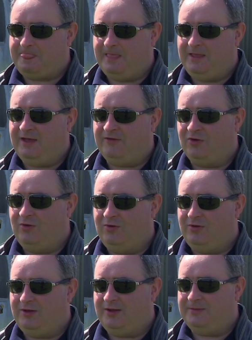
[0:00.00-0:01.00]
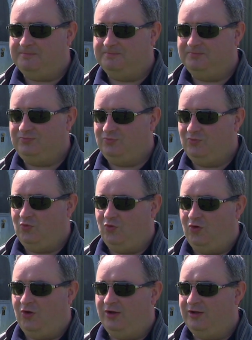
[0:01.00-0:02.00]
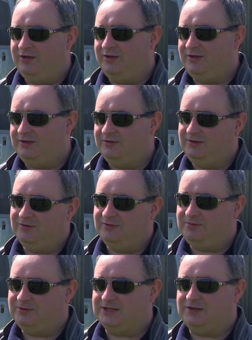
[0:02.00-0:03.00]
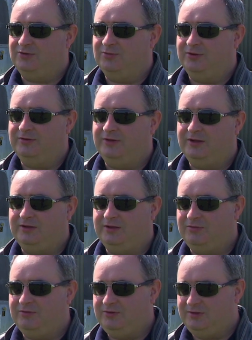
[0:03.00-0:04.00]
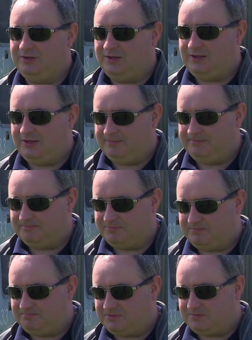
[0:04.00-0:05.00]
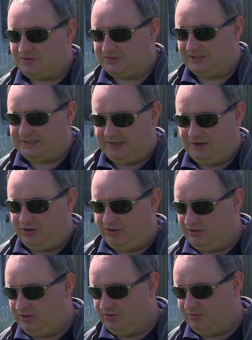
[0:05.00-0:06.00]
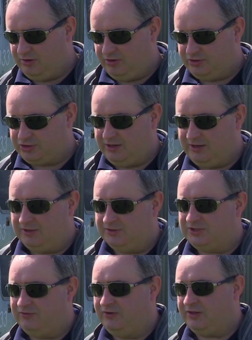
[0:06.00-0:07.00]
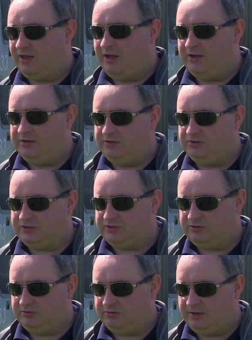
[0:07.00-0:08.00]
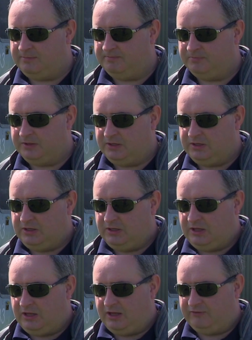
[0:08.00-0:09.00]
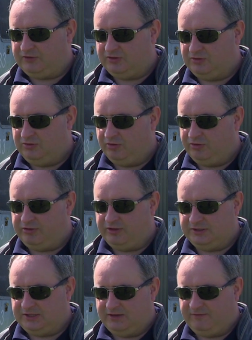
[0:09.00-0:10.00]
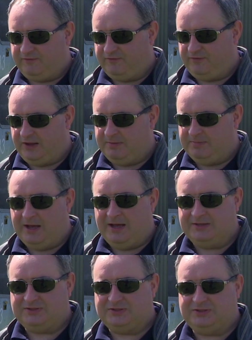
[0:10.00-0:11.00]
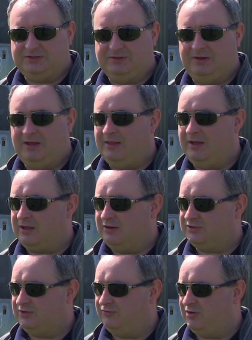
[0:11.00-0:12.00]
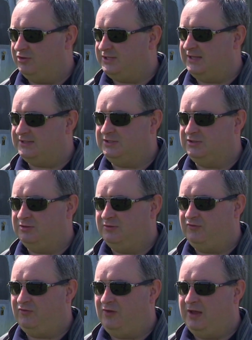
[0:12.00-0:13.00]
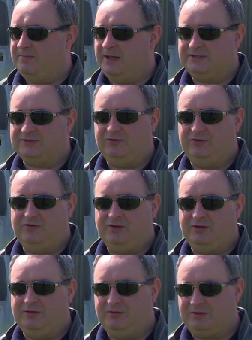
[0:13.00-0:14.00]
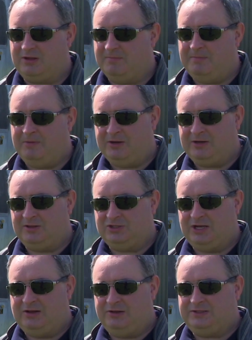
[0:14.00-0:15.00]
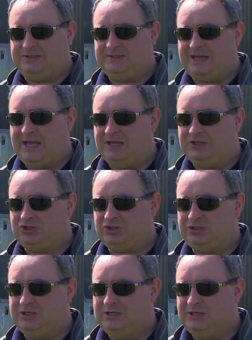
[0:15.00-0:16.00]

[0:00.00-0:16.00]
Yeah, I've got um, one, uh, you know, a particular one. I, uh, oh, um, because I did a lot, of, you know, a lot of training and stuff like that. I used to um, have to do other things like fly pasts and, and that kind of stuff. We got tasked to do a fly pass for the commemorating the Channel Dash